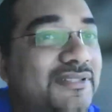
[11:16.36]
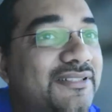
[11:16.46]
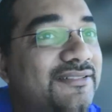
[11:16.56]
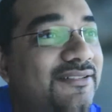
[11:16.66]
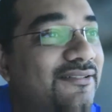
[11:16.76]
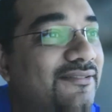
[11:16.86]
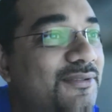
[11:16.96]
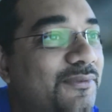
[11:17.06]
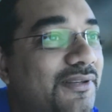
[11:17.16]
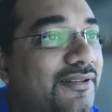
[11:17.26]
test route as a
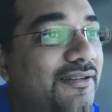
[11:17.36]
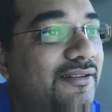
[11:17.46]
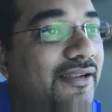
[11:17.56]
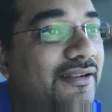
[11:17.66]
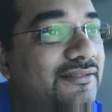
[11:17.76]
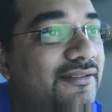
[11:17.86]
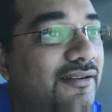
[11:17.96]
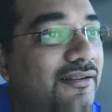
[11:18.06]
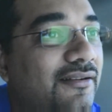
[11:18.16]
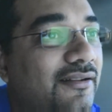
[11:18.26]
way to kind of get it
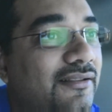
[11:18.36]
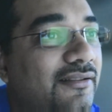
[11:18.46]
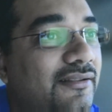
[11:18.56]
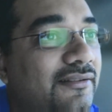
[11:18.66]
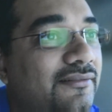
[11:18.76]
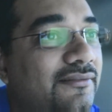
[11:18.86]
started rather than